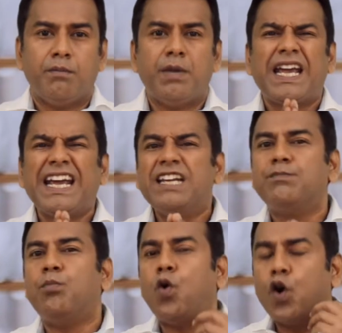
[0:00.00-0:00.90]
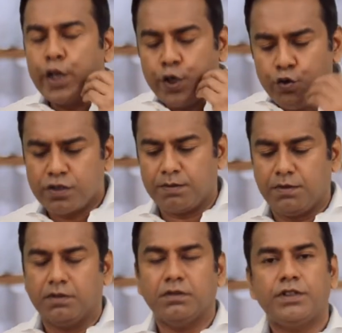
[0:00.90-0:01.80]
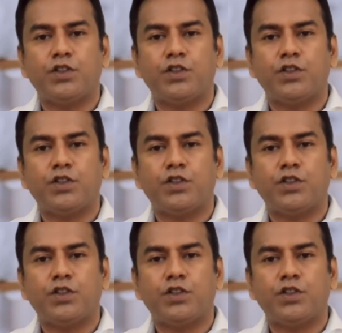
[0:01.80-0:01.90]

making it more usable